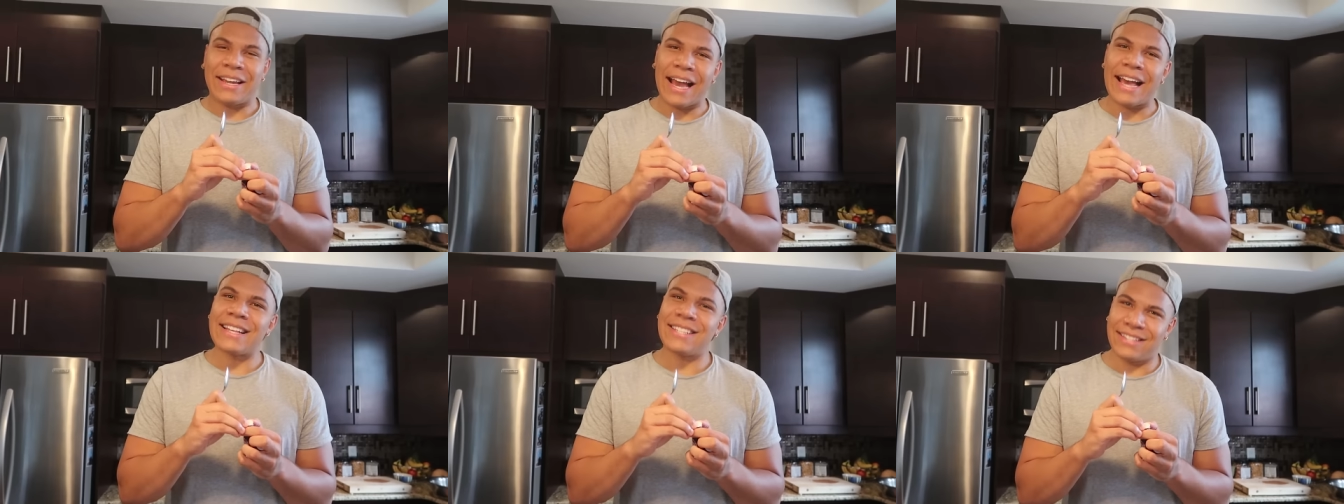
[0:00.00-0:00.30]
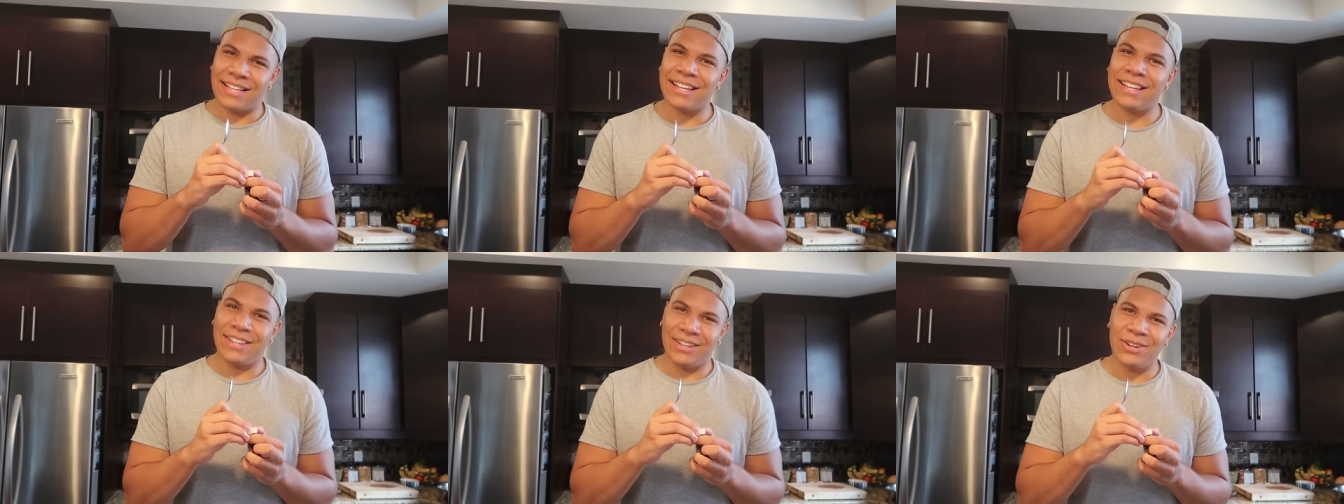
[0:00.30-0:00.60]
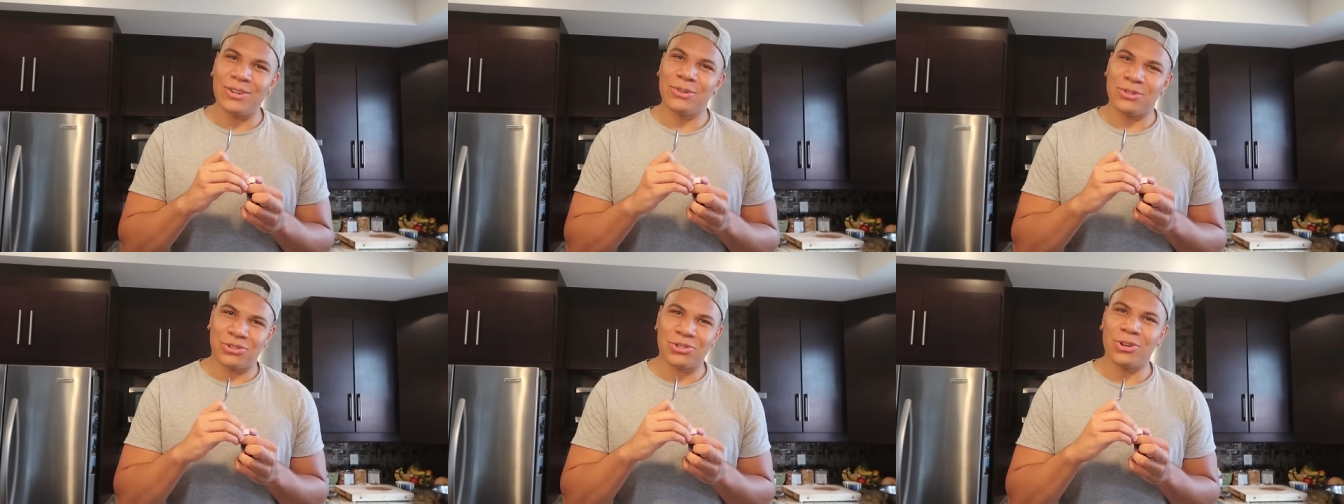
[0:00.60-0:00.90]
You guys think you
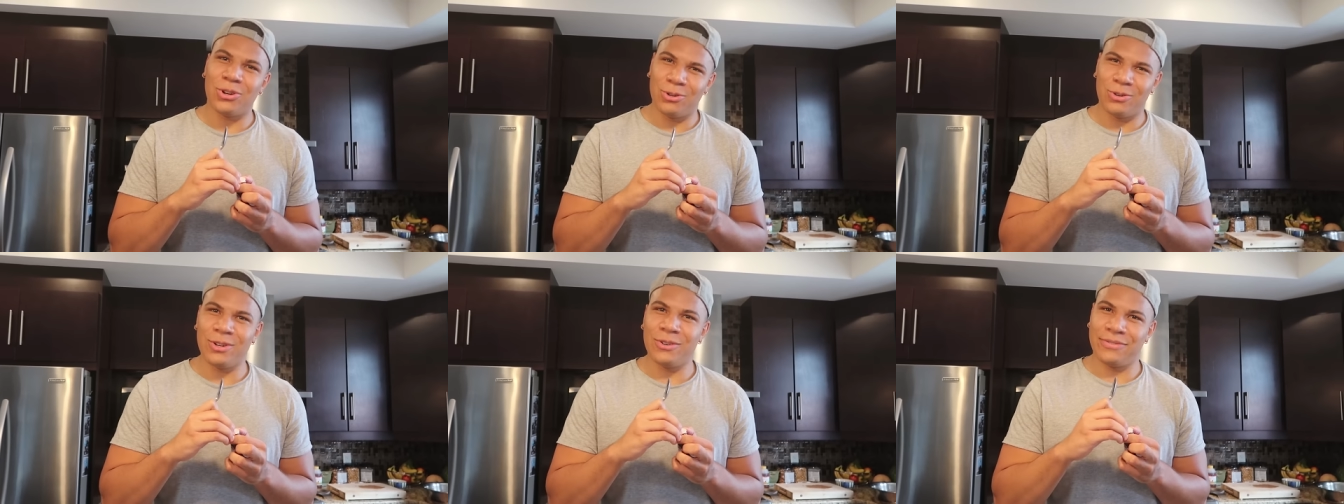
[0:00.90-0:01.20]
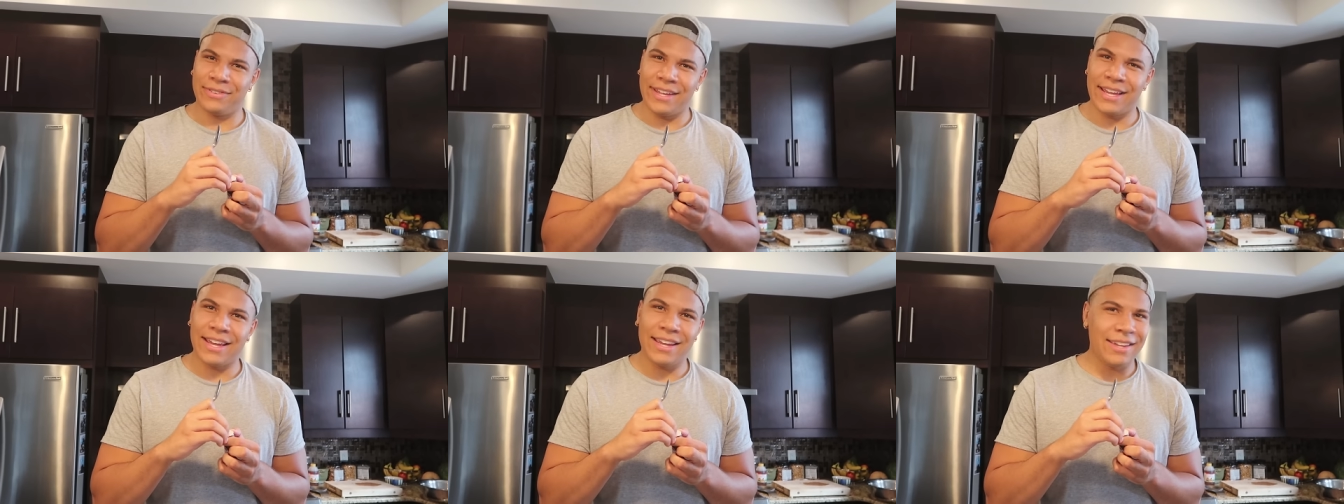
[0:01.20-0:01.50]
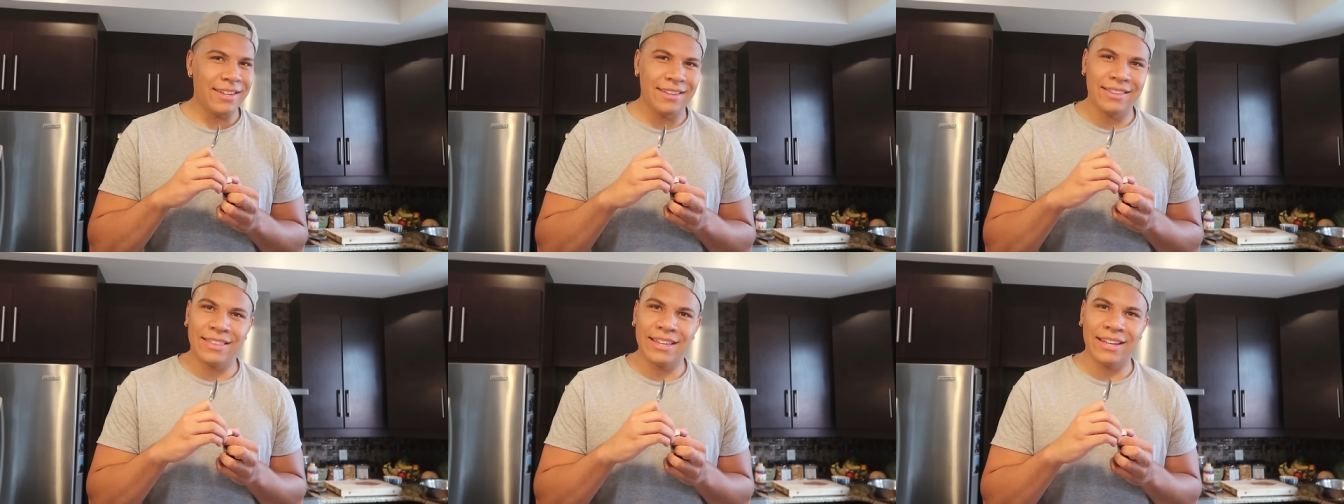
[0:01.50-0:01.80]
know Troll Wolfie, eh?
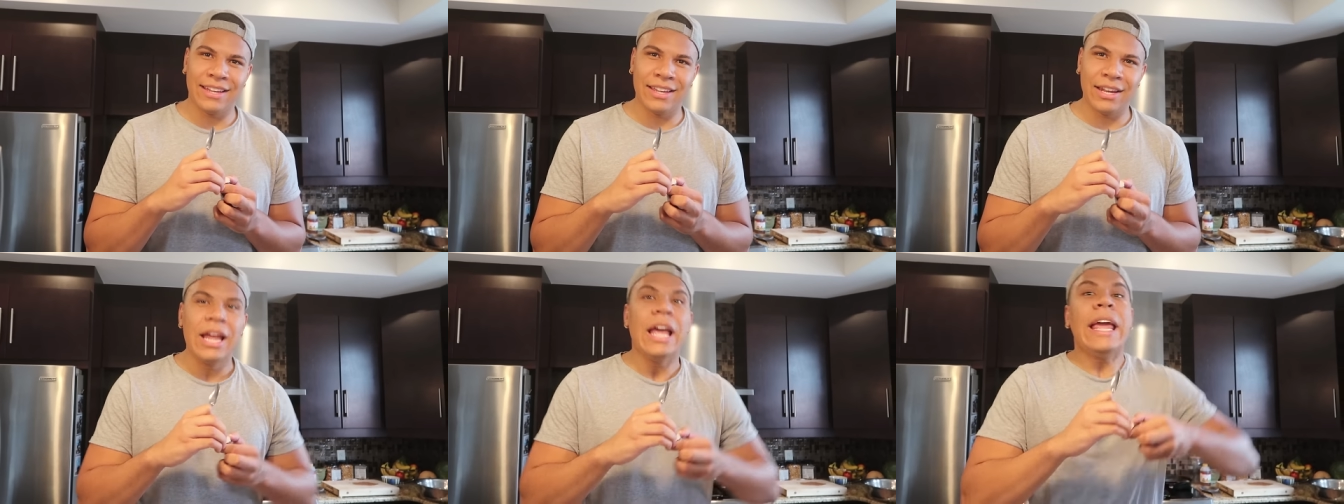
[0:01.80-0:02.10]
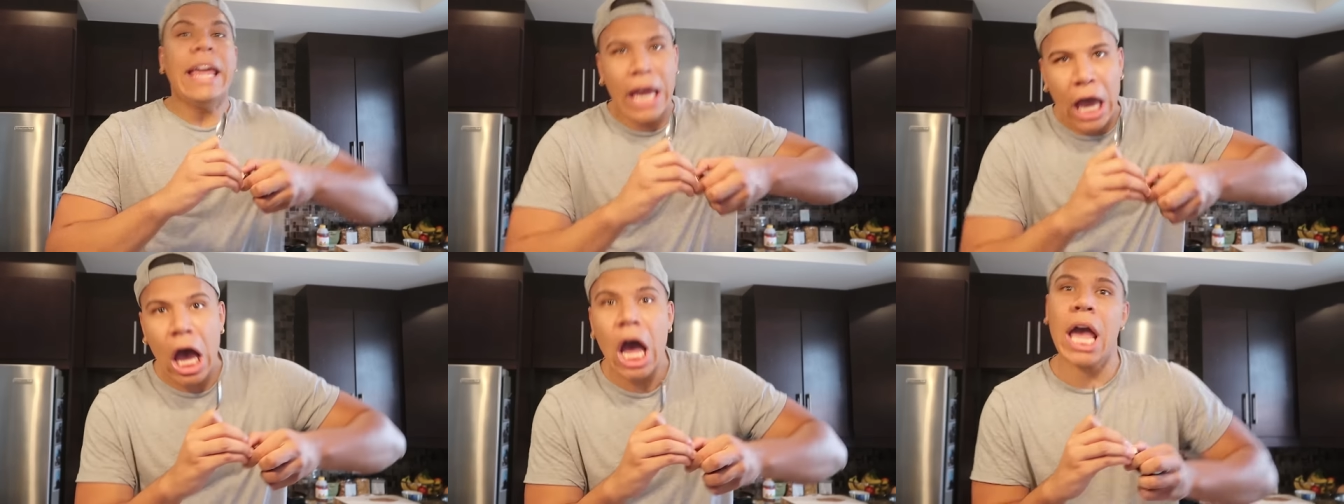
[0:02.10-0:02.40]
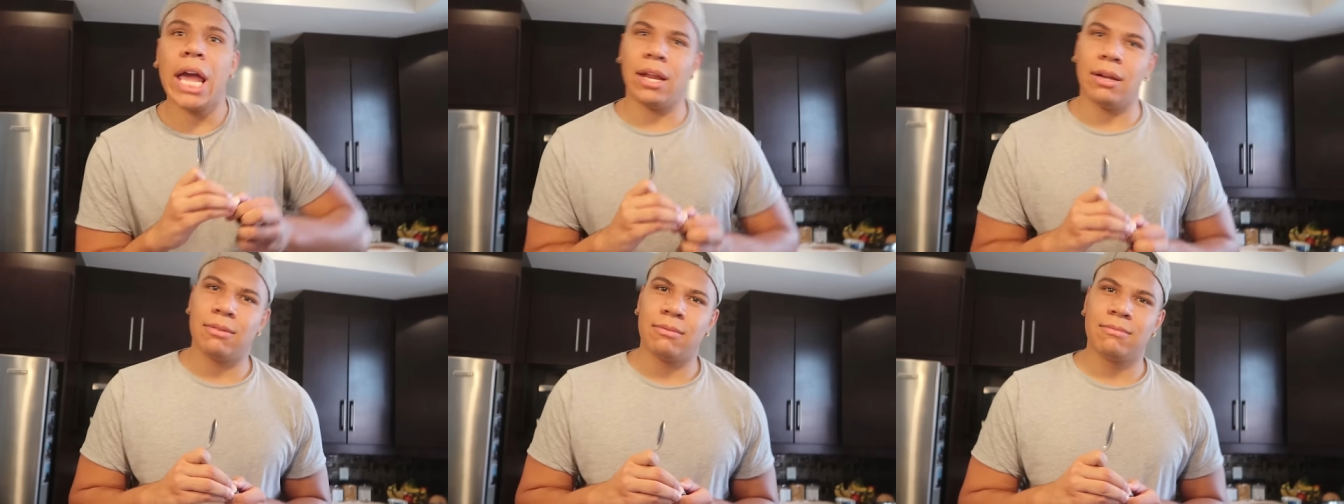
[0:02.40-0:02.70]
You think you...
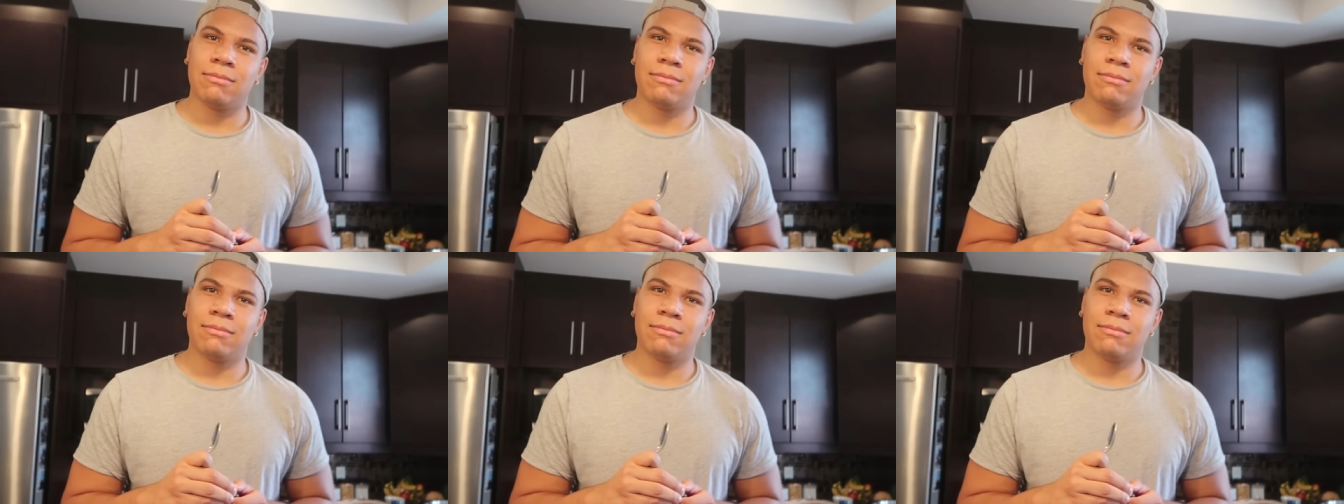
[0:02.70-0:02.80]
Yeah!